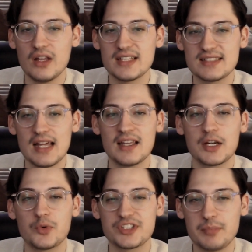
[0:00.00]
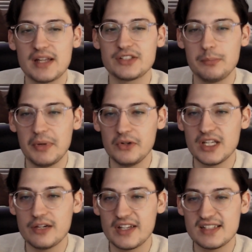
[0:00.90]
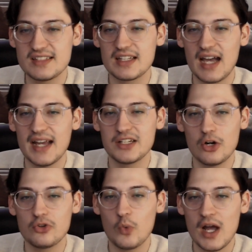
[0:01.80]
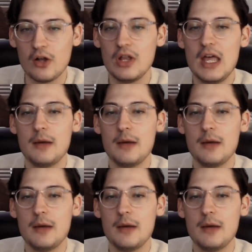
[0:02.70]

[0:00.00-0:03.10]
It's not like a responsibility of his to guide Gon well,